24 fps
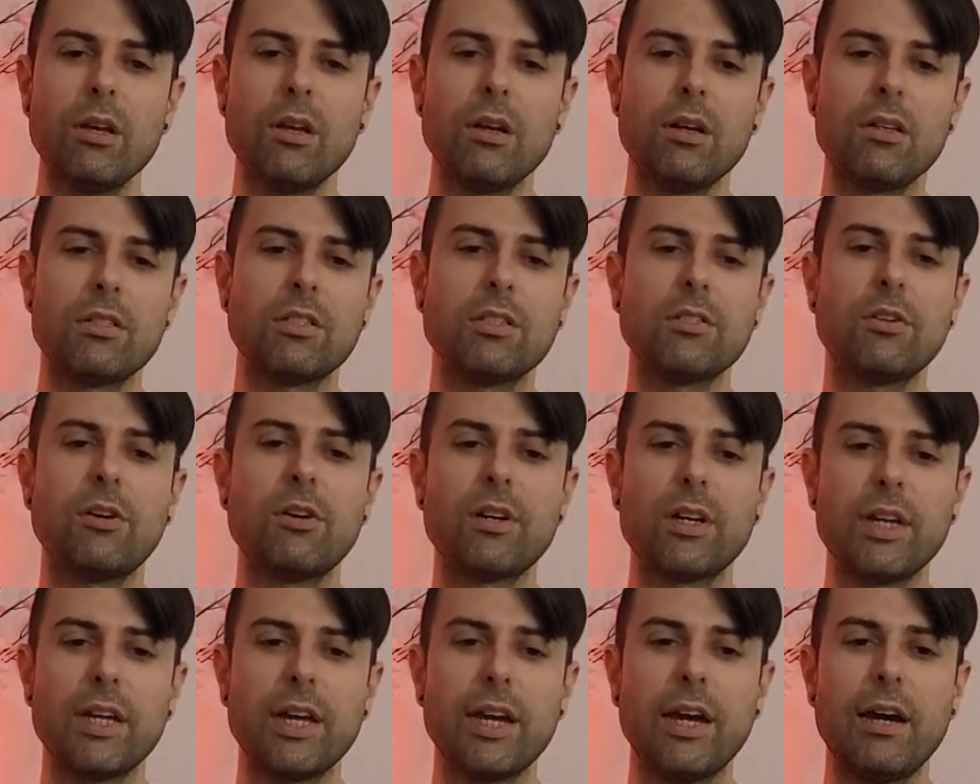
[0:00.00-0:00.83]

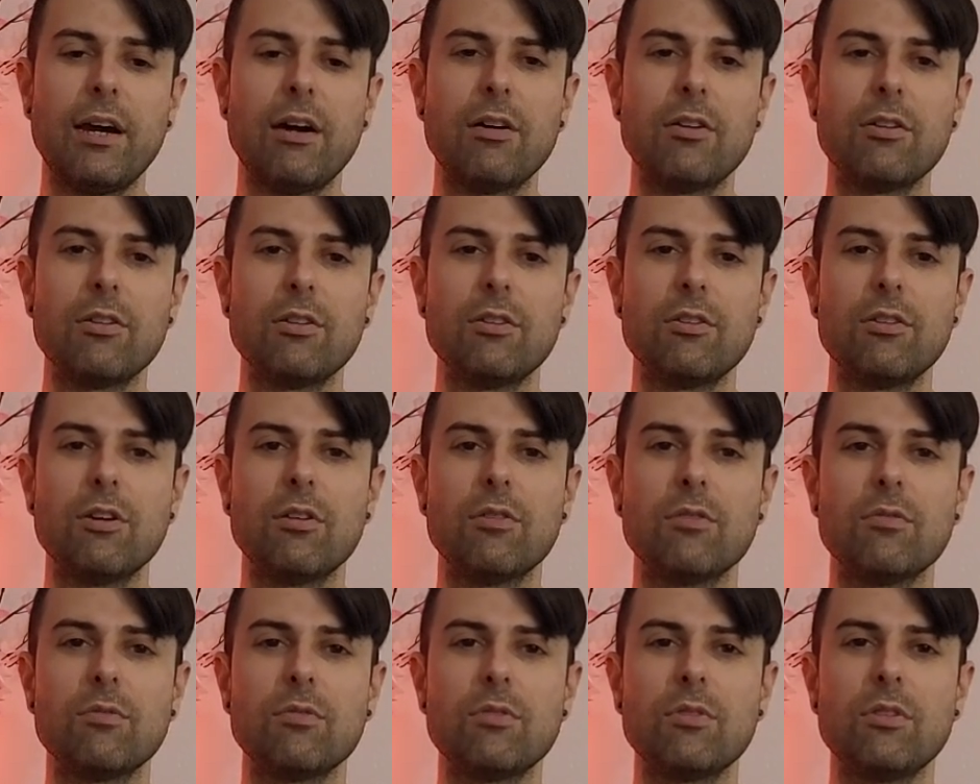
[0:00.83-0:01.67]
starting out,
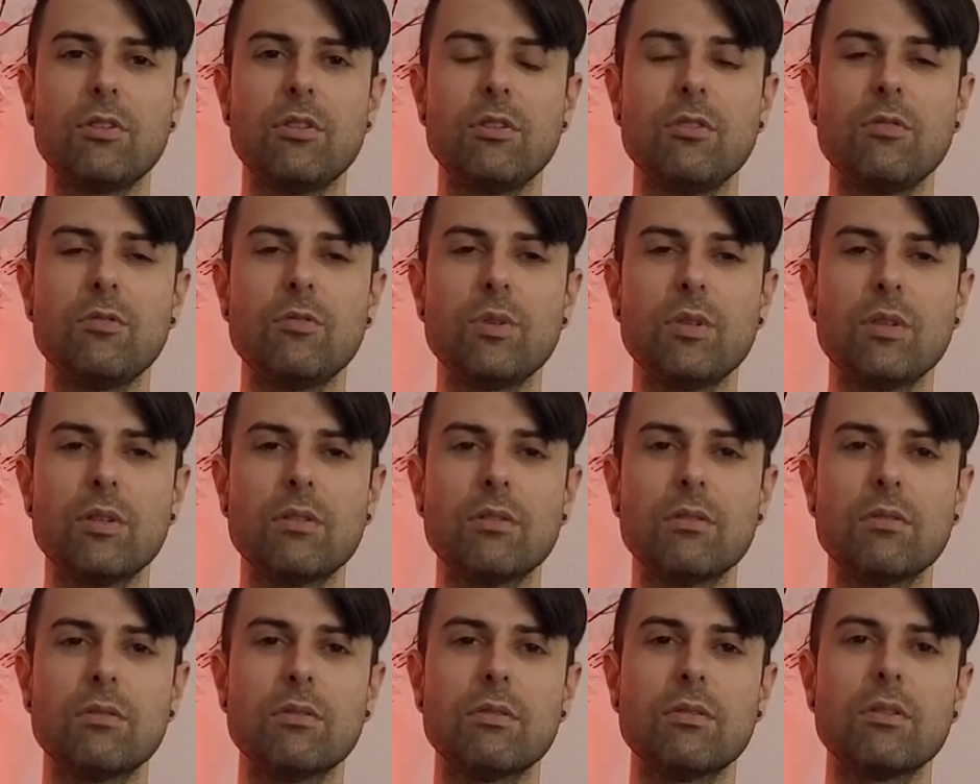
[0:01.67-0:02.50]
you
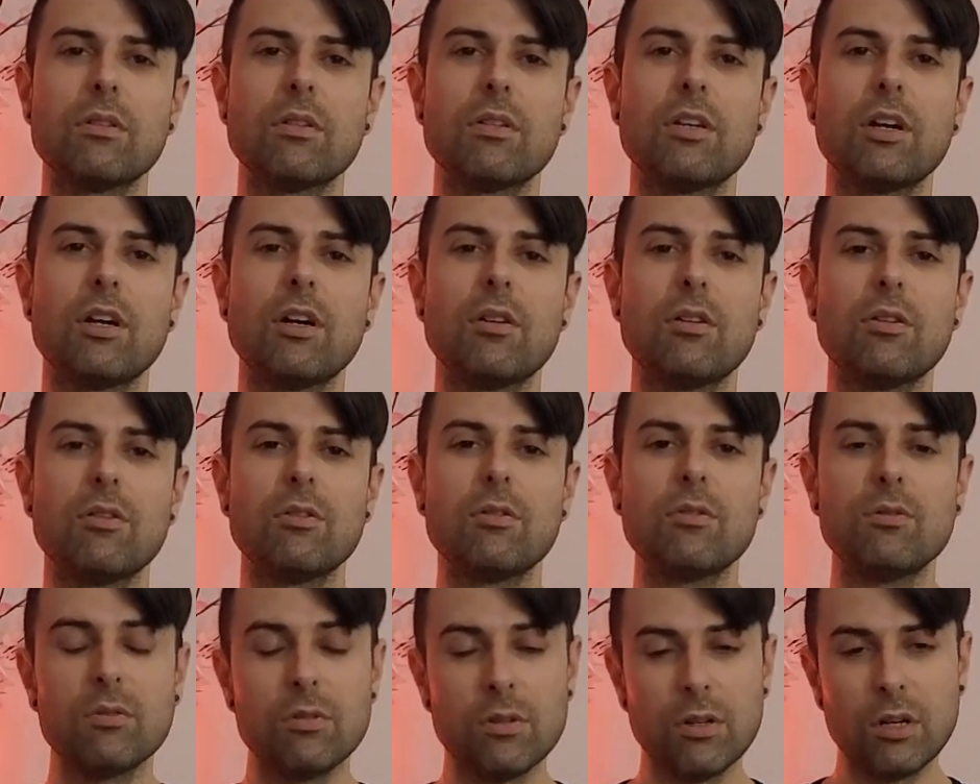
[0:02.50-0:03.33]
will
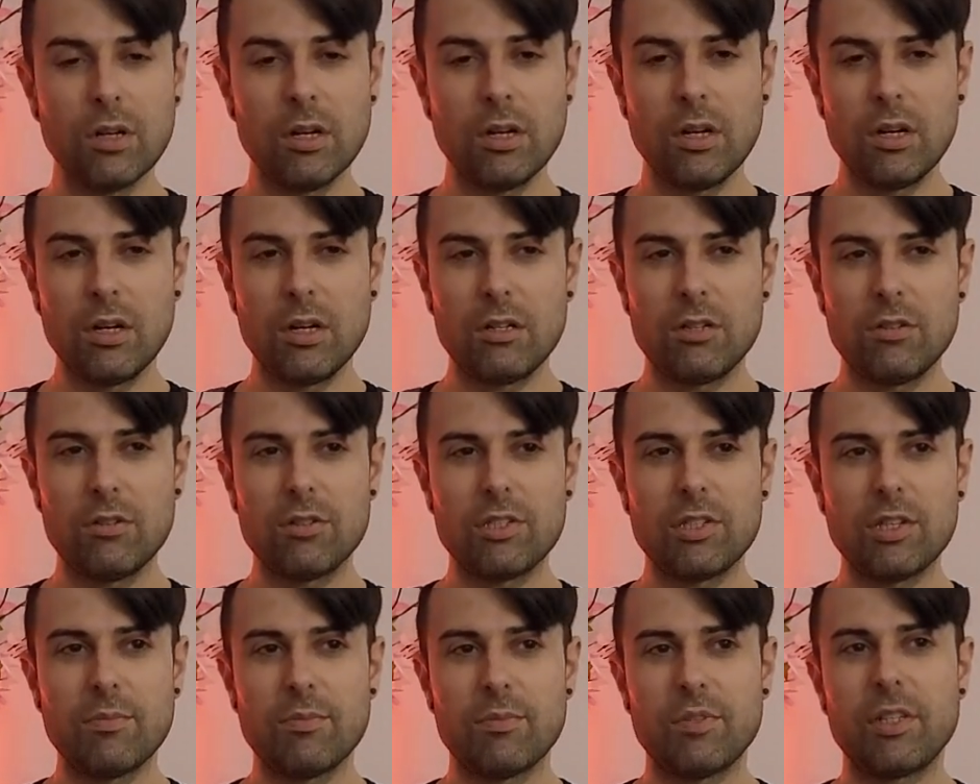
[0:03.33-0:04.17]
go to
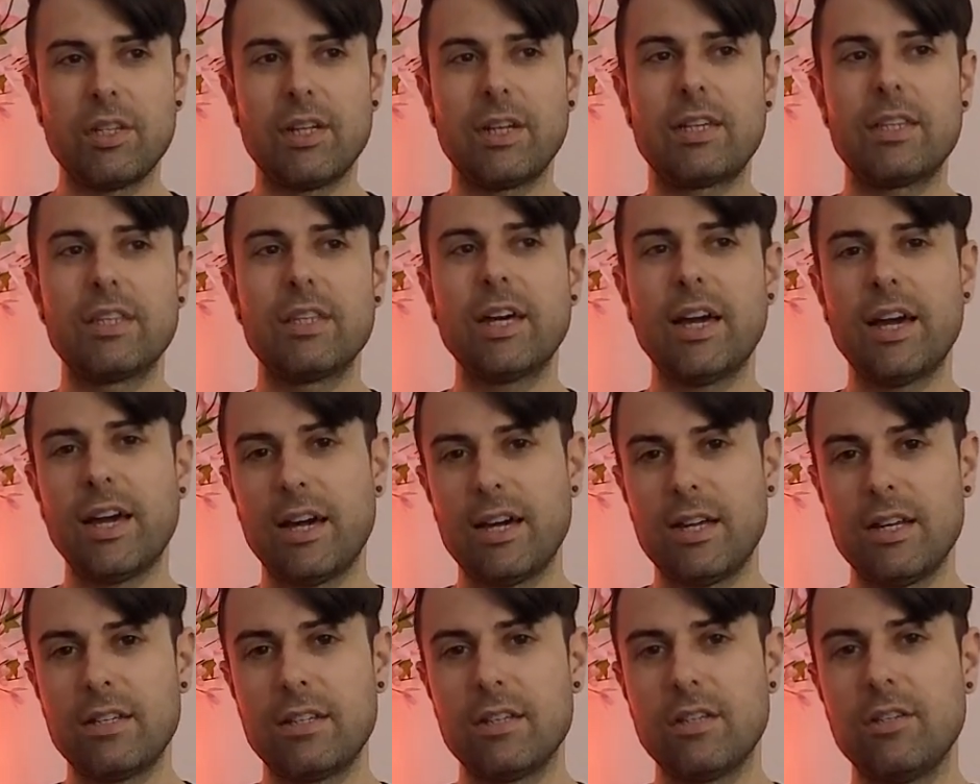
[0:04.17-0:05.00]
something like that.